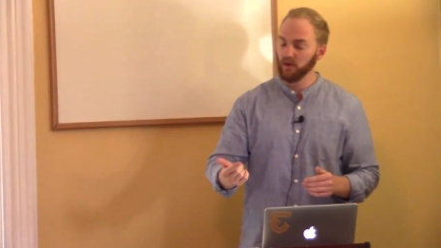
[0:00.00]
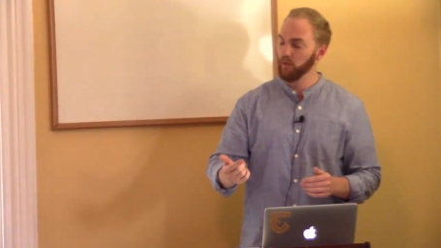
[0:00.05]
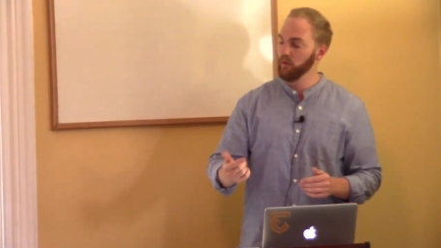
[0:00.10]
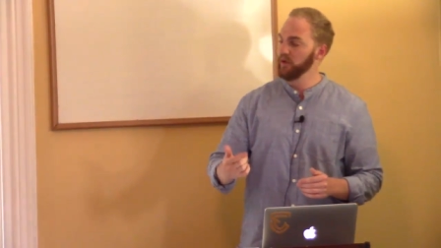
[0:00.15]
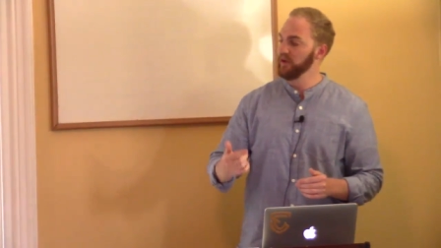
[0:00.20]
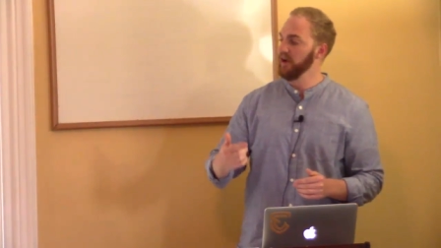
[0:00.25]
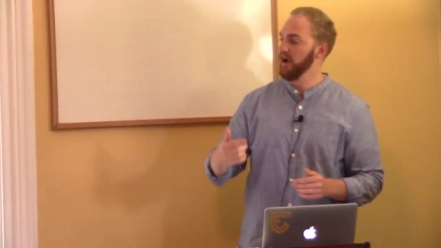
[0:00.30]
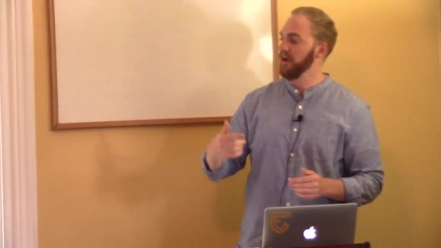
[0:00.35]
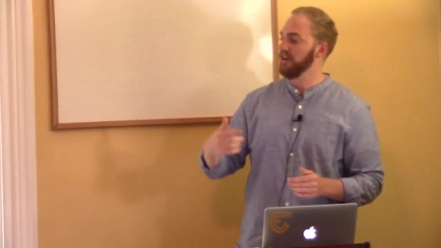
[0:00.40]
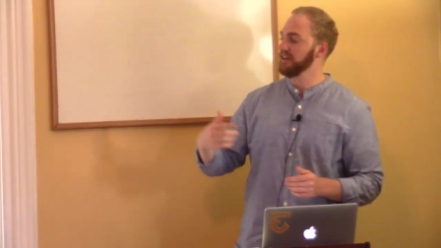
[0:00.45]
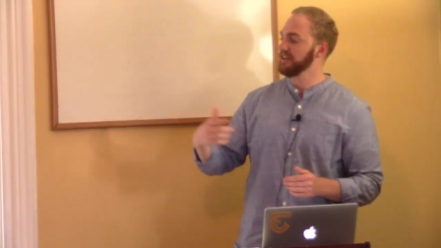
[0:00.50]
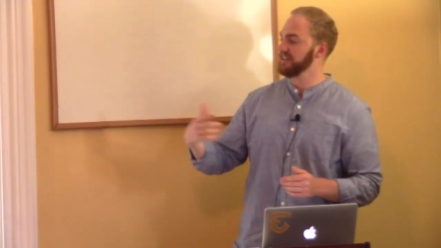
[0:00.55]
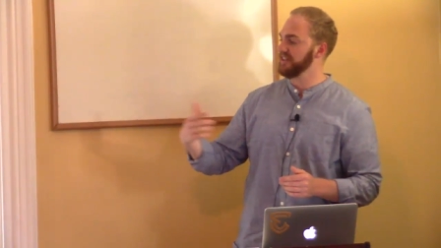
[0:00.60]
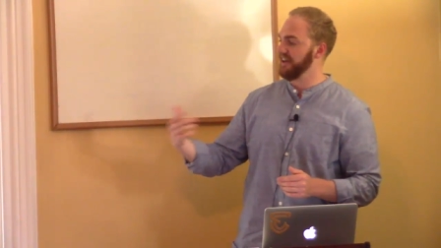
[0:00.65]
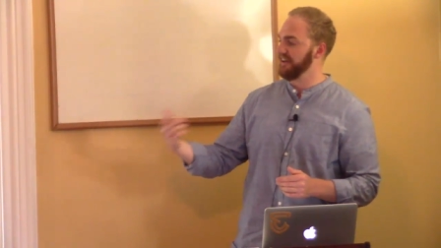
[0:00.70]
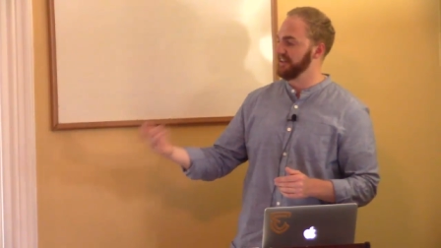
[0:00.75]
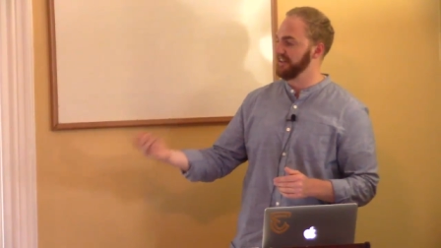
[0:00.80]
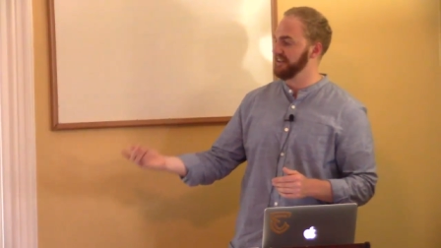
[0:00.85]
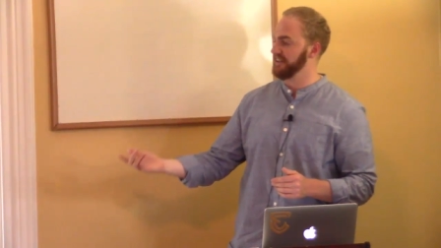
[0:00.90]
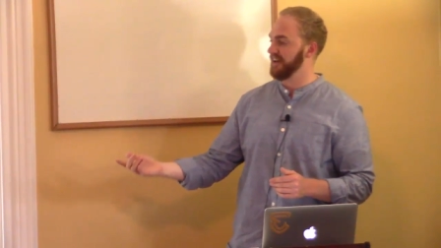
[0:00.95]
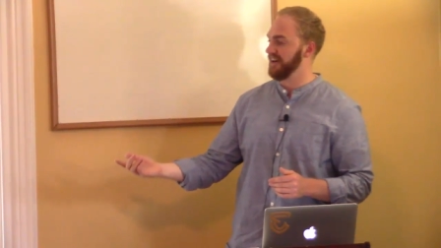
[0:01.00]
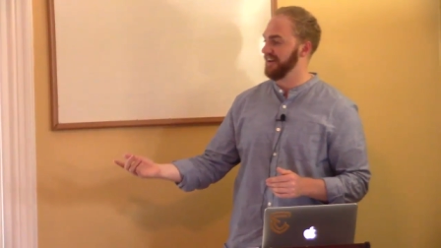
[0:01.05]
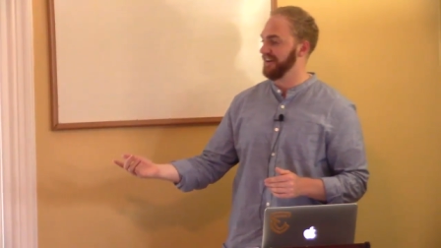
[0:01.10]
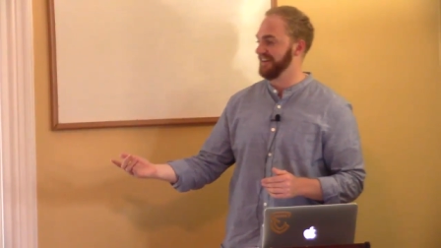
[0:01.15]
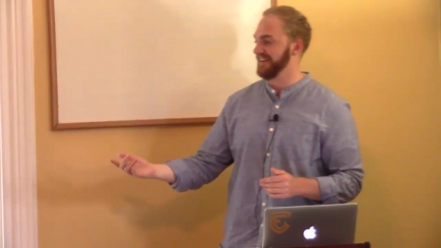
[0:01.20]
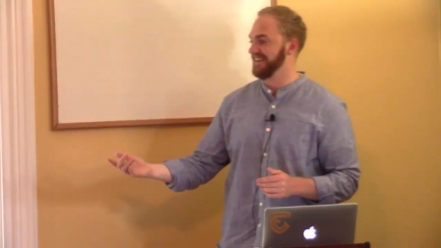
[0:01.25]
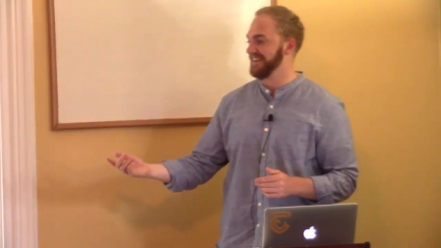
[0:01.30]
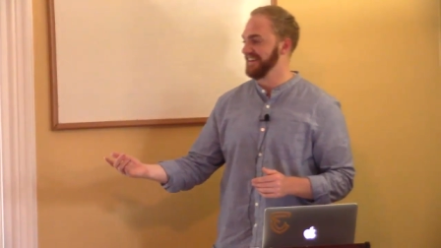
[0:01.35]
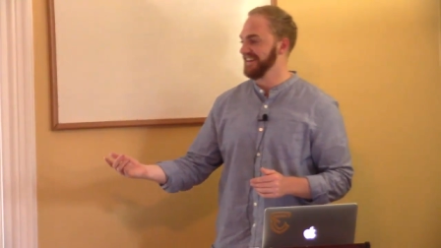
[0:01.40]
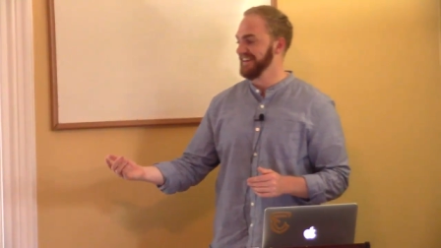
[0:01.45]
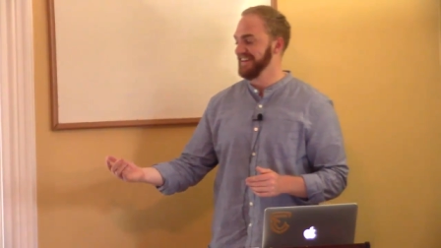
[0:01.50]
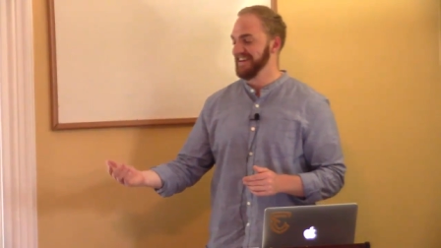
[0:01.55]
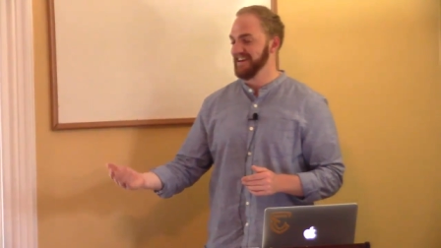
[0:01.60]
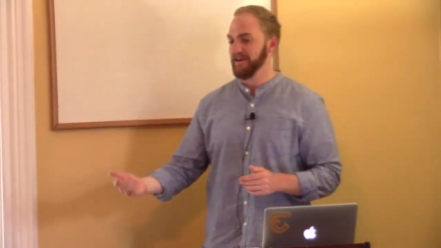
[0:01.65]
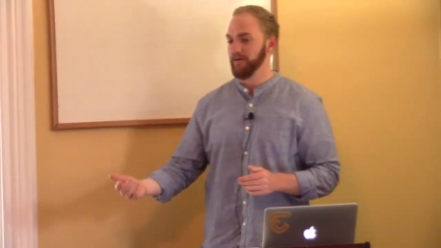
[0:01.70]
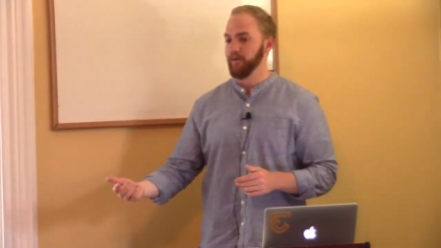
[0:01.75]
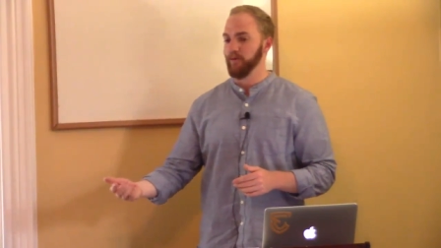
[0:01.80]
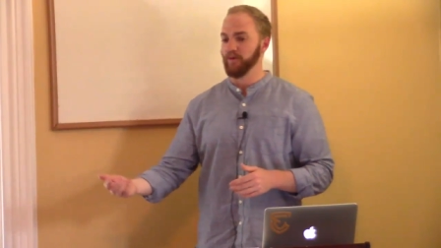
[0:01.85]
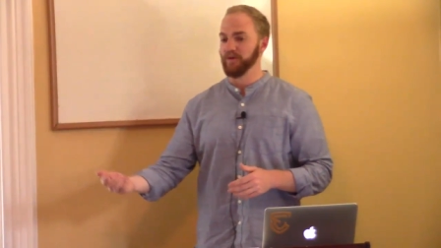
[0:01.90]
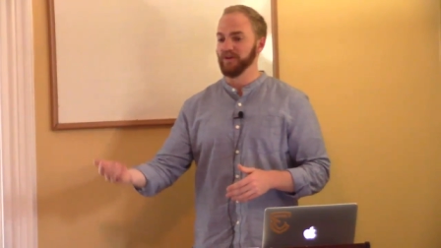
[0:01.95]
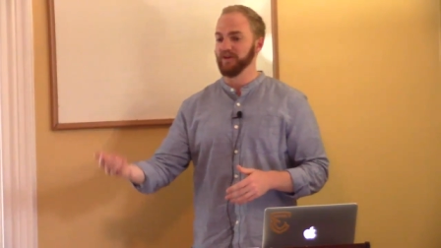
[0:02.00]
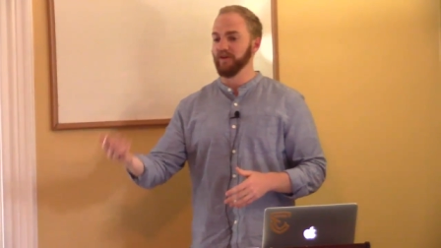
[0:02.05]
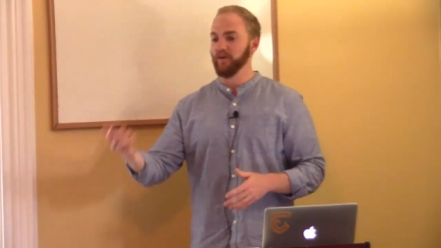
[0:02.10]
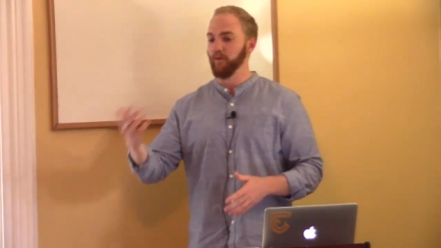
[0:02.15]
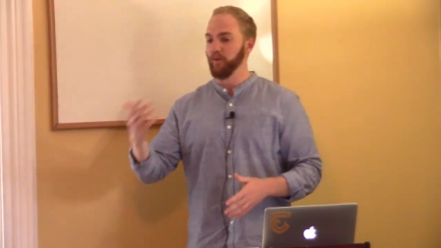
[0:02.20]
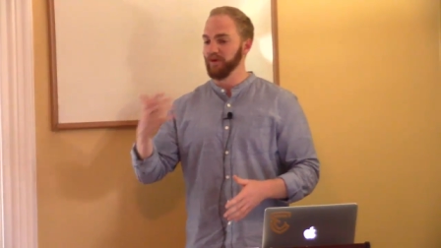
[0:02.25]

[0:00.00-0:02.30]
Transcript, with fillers: When all is said and done, when you,